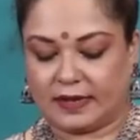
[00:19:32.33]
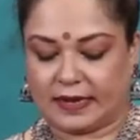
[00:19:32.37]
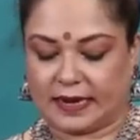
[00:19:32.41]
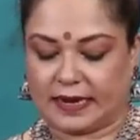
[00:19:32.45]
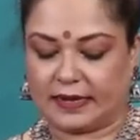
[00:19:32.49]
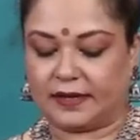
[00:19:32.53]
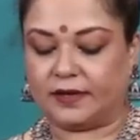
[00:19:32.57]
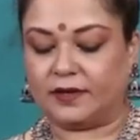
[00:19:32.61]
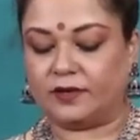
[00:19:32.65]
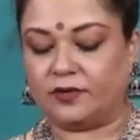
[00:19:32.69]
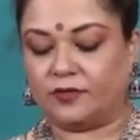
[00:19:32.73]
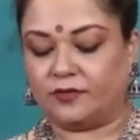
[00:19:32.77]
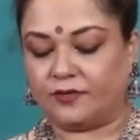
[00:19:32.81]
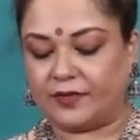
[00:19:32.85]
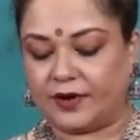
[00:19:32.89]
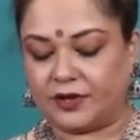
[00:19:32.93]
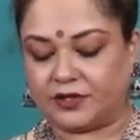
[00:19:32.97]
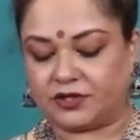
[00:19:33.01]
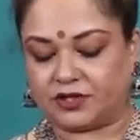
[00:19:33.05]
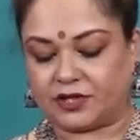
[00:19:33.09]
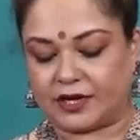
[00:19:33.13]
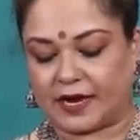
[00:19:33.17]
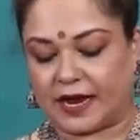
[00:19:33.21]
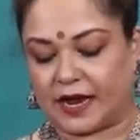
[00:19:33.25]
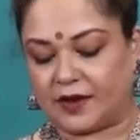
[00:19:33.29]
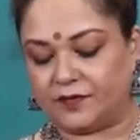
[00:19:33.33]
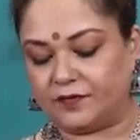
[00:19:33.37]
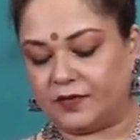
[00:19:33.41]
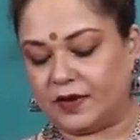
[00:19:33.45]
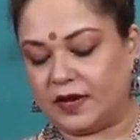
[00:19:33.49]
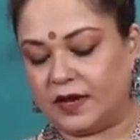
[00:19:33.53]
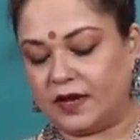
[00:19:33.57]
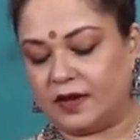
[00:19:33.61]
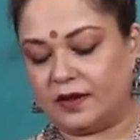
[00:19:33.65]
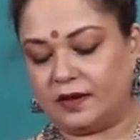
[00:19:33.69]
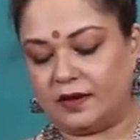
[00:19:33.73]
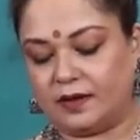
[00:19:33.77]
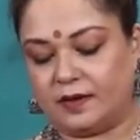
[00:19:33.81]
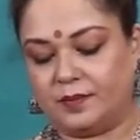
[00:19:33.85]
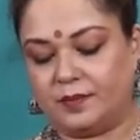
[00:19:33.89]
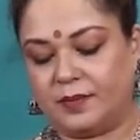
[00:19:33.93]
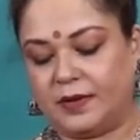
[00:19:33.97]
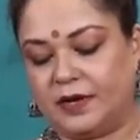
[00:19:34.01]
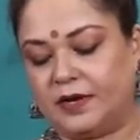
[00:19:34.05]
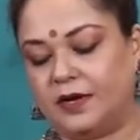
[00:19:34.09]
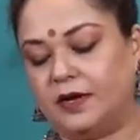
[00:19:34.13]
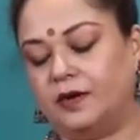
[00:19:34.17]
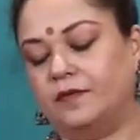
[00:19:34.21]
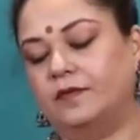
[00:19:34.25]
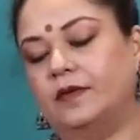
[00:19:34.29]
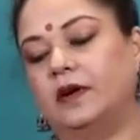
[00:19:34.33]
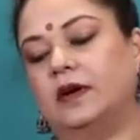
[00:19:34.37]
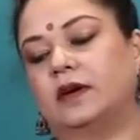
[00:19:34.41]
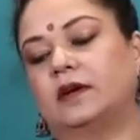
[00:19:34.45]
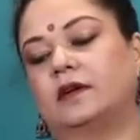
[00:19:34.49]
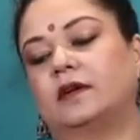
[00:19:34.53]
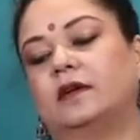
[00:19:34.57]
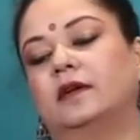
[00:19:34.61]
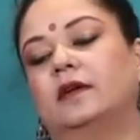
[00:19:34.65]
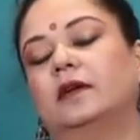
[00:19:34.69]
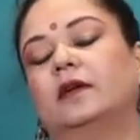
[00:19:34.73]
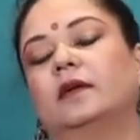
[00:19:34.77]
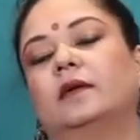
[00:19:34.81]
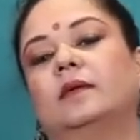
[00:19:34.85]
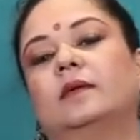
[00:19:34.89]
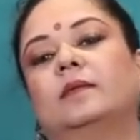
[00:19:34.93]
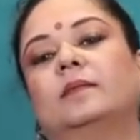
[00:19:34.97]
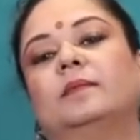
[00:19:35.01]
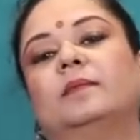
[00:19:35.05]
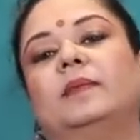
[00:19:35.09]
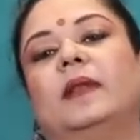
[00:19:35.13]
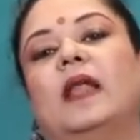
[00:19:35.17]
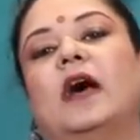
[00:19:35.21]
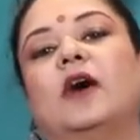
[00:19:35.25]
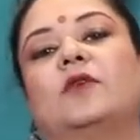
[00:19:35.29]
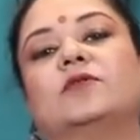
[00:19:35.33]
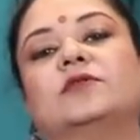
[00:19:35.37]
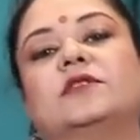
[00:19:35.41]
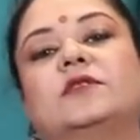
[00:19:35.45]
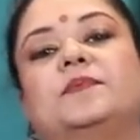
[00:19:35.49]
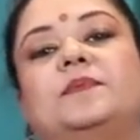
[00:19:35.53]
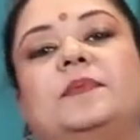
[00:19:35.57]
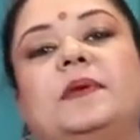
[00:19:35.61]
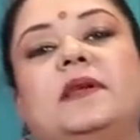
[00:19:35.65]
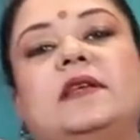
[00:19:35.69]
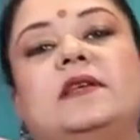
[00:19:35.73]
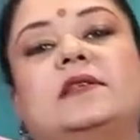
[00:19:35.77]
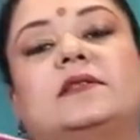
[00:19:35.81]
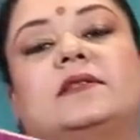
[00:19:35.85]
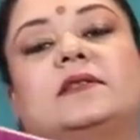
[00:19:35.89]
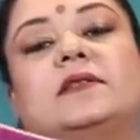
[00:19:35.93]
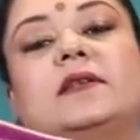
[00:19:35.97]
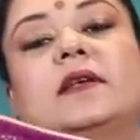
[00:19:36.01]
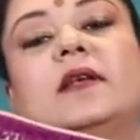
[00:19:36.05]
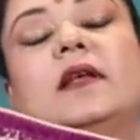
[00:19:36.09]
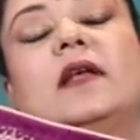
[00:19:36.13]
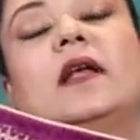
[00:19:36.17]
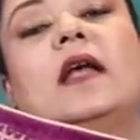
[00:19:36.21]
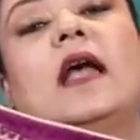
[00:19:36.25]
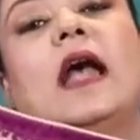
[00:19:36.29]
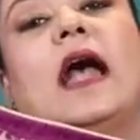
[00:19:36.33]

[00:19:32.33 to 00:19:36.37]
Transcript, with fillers: and rich heavy mirror work blouse piece,